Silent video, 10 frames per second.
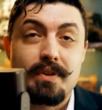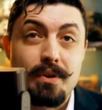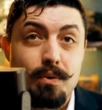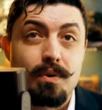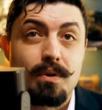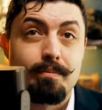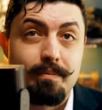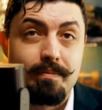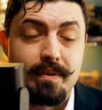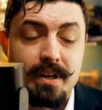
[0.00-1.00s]
your
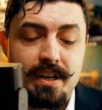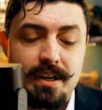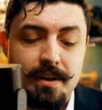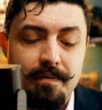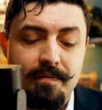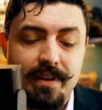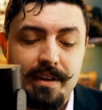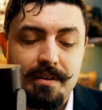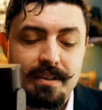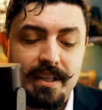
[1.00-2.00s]
um,
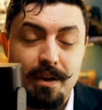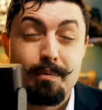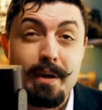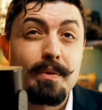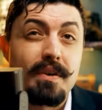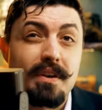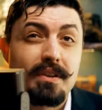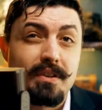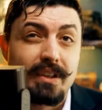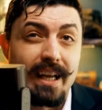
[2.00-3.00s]
tell people on
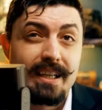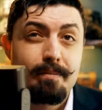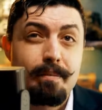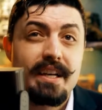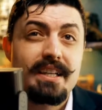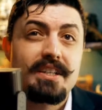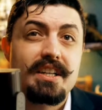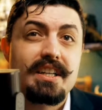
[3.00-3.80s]
your landing page,